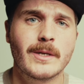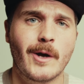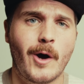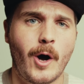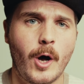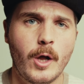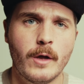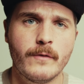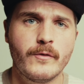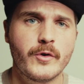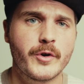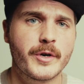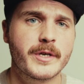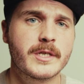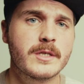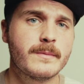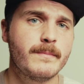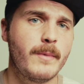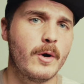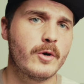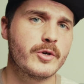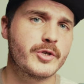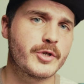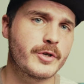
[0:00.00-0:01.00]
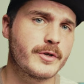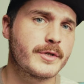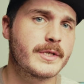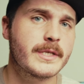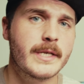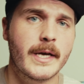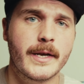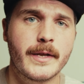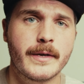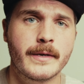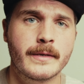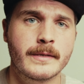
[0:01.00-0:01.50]
all of your exposure
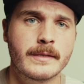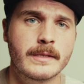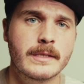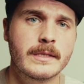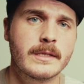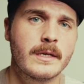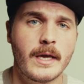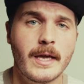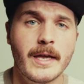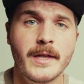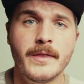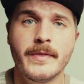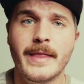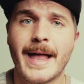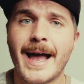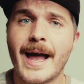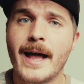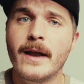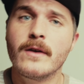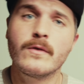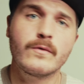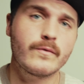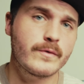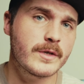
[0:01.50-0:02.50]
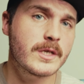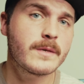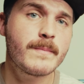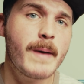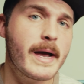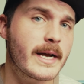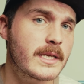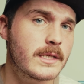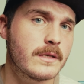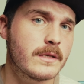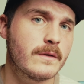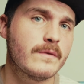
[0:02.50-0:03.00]
settings in that
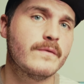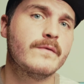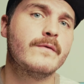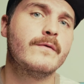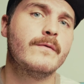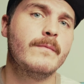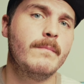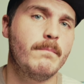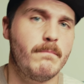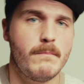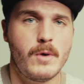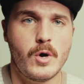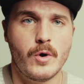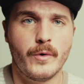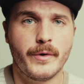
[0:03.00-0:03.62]
respective mode.